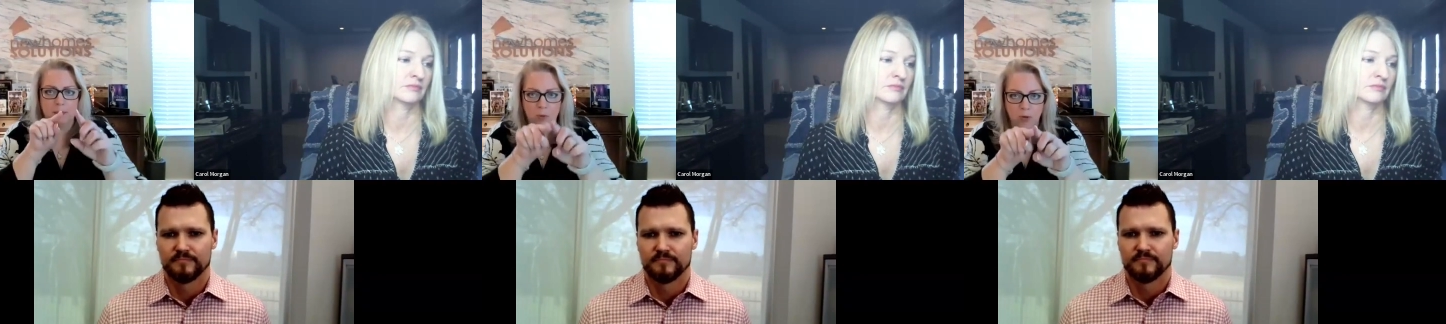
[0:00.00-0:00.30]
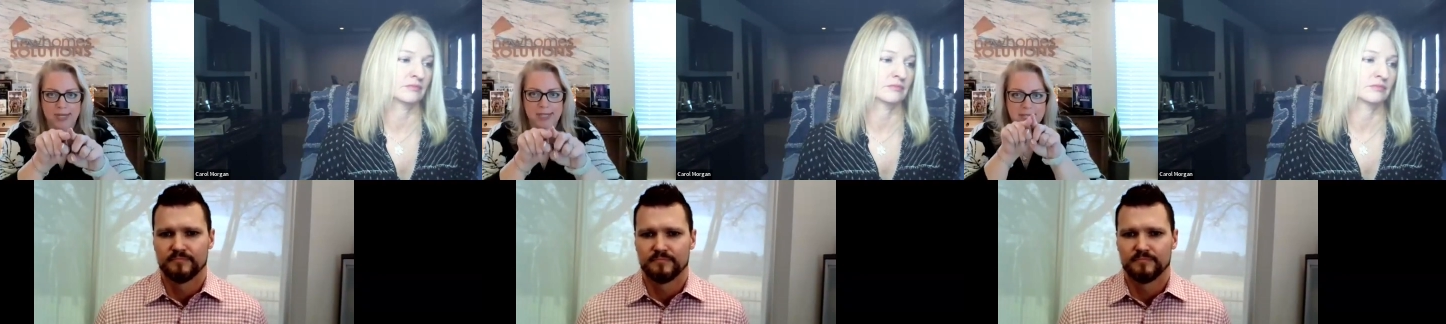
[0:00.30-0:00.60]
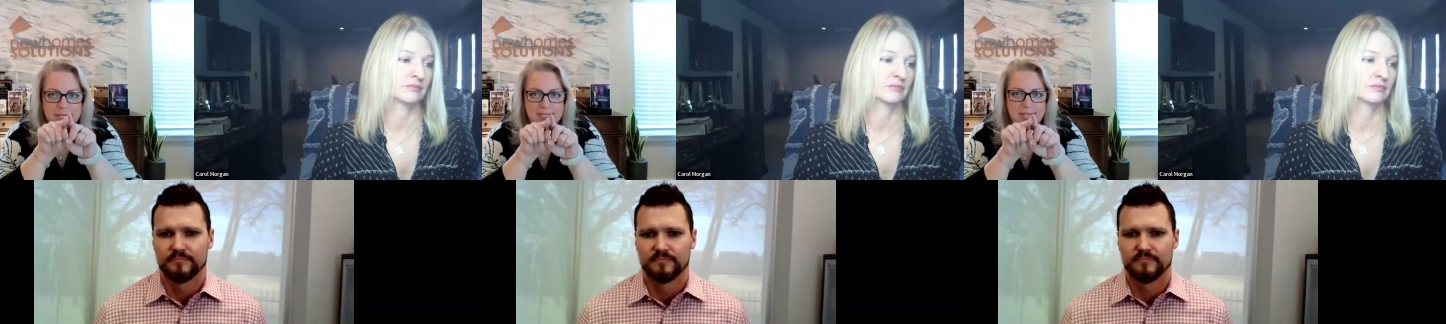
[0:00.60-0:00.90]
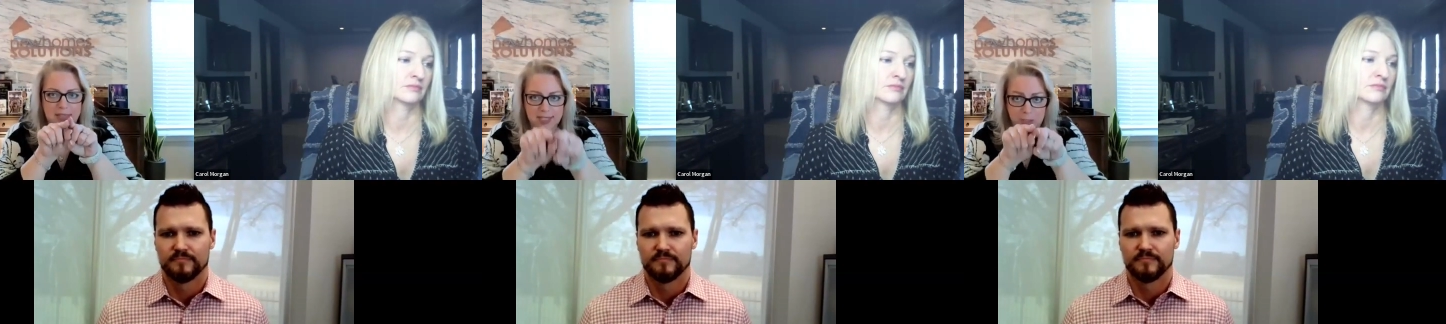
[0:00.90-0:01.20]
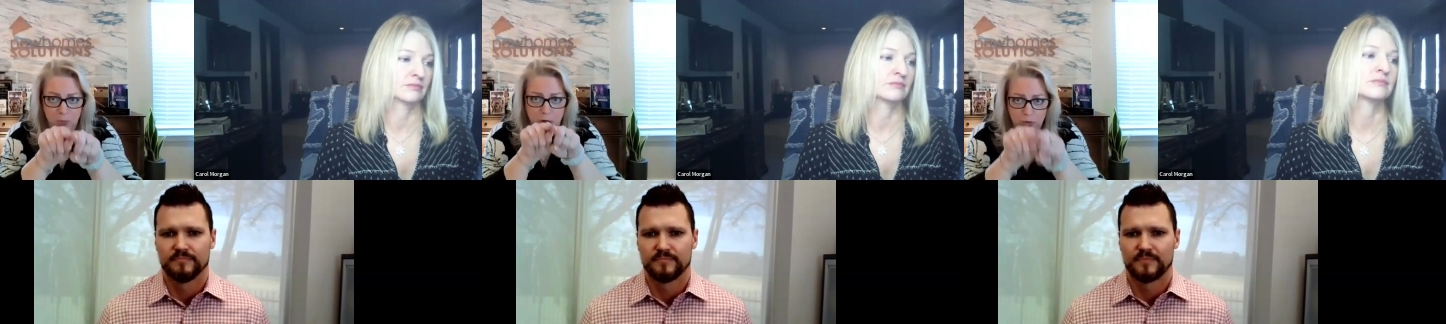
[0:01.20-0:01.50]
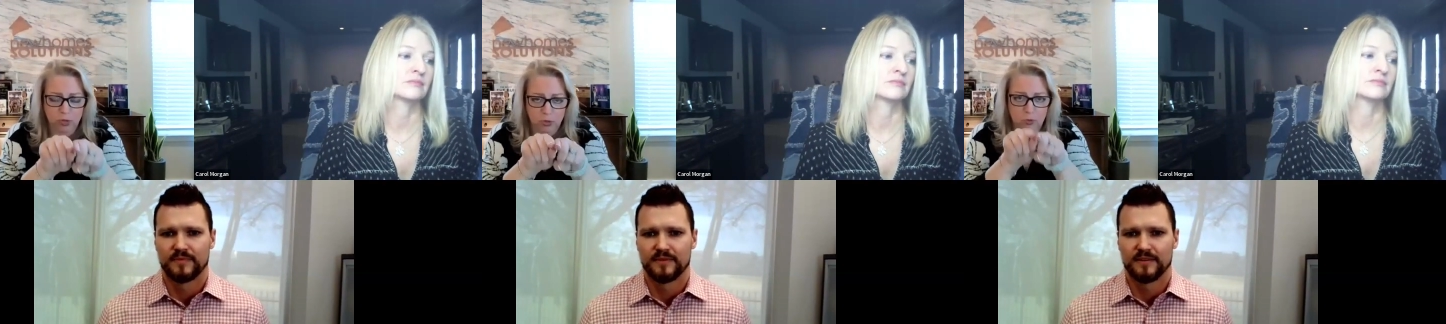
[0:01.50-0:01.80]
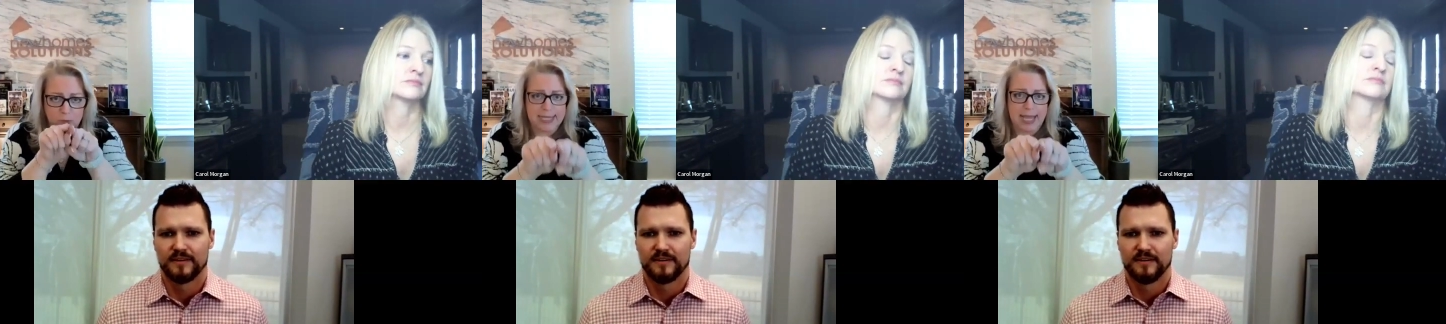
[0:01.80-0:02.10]
Speaker 1: people a point and say this is
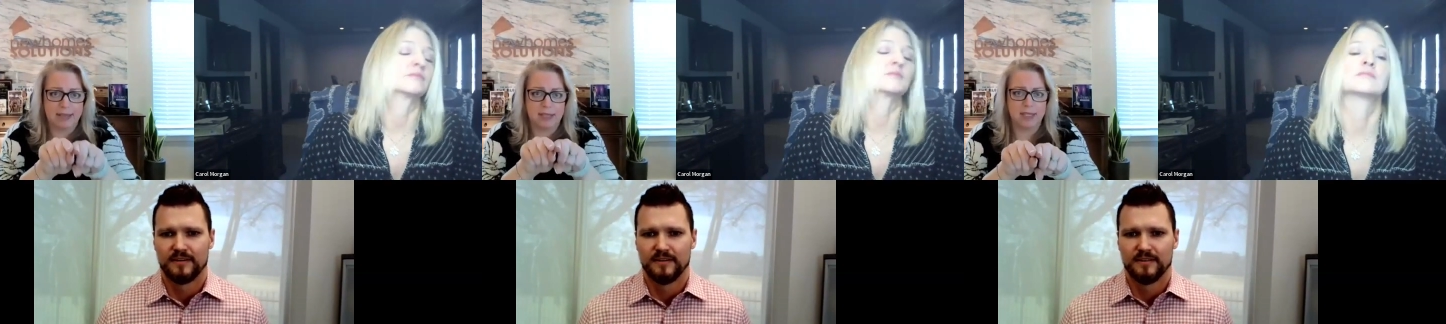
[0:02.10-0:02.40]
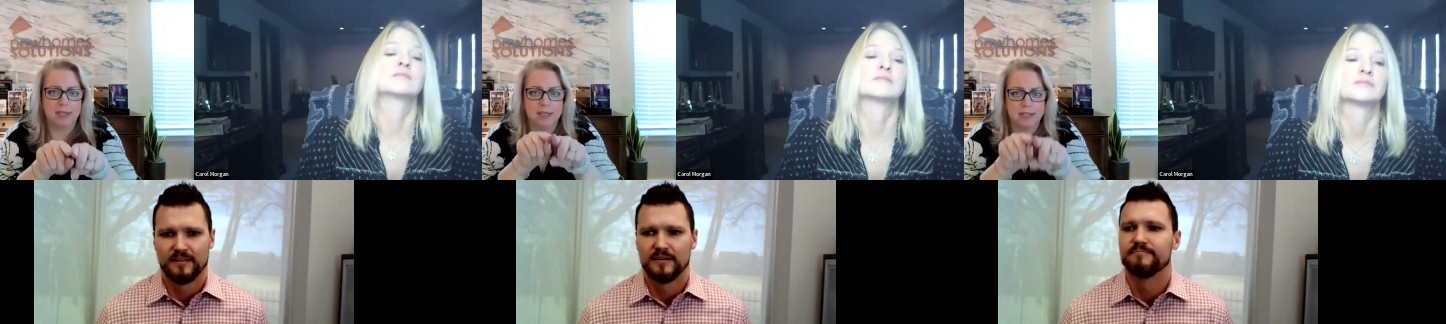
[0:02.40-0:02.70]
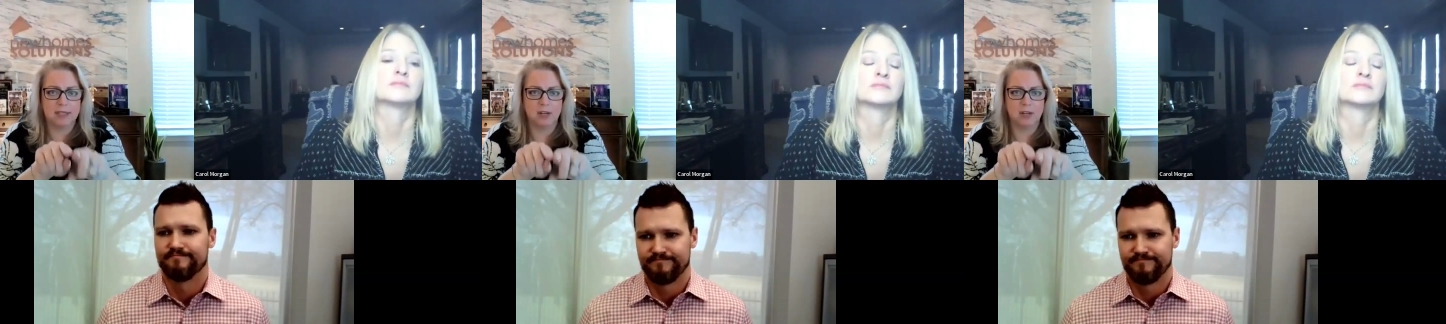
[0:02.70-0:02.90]
what you do exactly.